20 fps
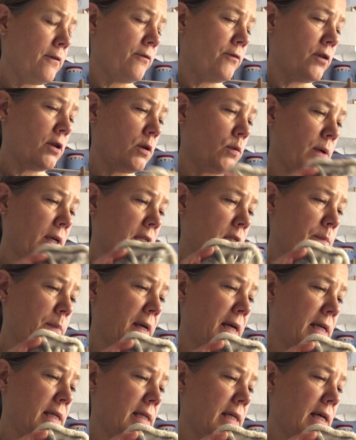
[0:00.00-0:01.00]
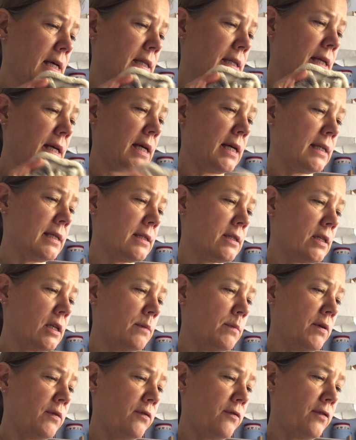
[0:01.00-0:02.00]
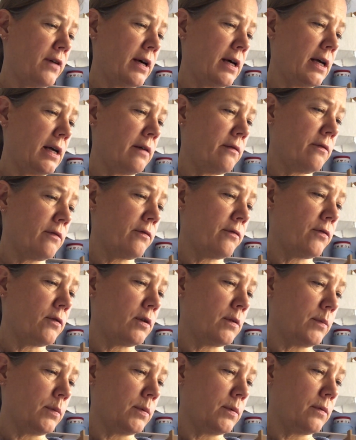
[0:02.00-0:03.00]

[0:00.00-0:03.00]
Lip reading: for the waistband, and then it's going to be 5 for